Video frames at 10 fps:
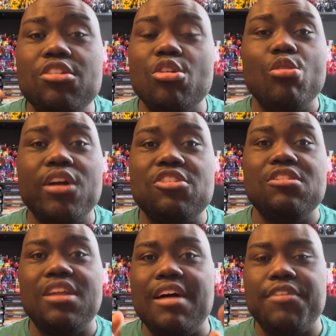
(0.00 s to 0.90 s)
You're going to
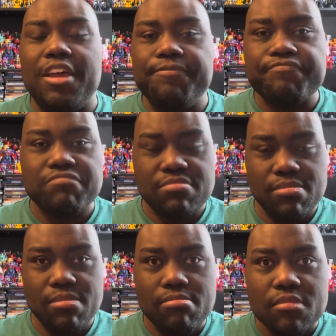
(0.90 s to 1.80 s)
love it.
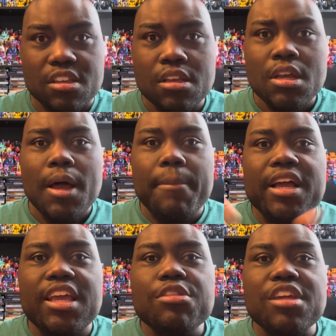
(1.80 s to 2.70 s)
But I
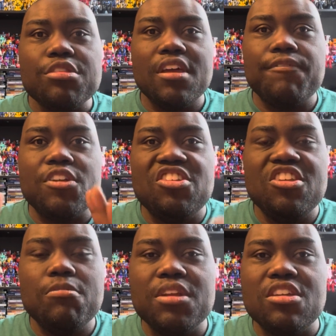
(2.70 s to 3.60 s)
guess that's it for
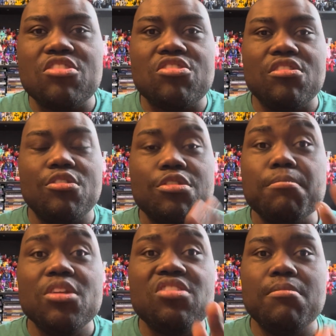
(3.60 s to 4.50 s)
Teenage Mutant Ninja Turtles
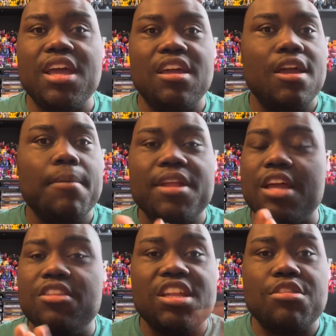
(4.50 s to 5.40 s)
Mutant Mayhem, and I
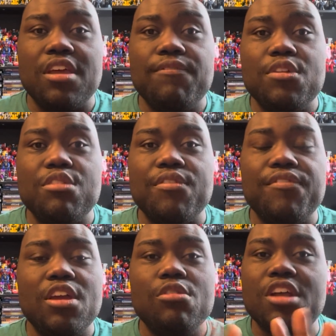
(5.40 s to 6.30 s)
think that's it for this
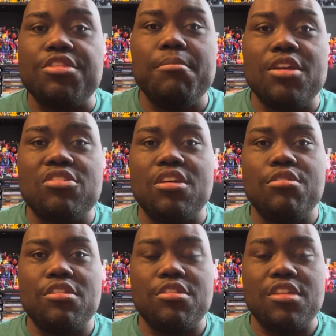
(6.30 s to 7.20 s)
review. Nothing much
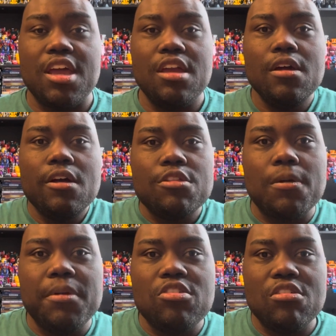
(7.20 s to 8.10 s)
else to say. So
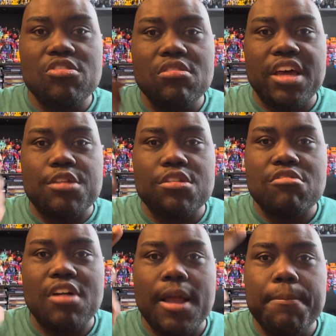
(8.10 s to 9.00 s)
be sure to like,
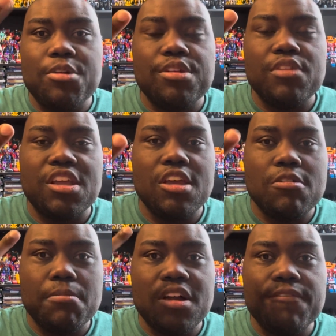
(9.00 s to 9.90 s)
subscribe, push the
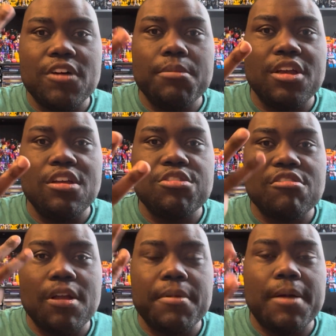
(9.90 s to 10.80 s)
notification button, follow me on
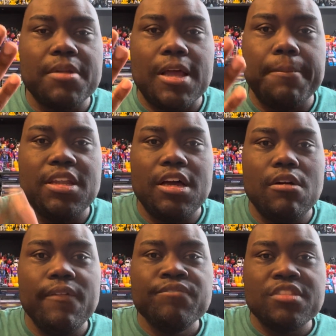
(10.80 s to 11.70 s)
Instagram, comment down
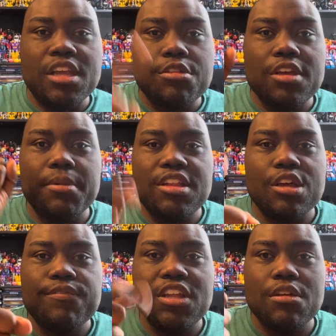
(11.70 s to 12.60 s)
below, and I'll see you on my
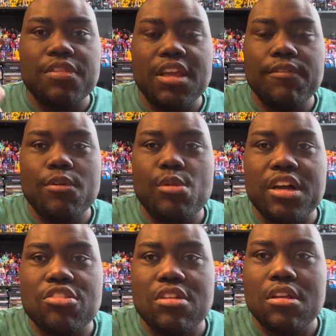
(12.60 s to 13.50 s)
next video. Thank you for
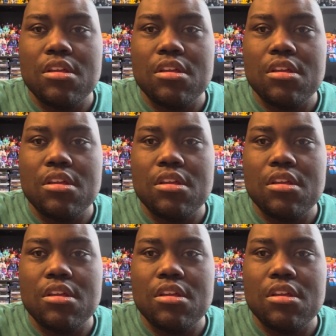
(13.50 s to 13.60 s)
watching.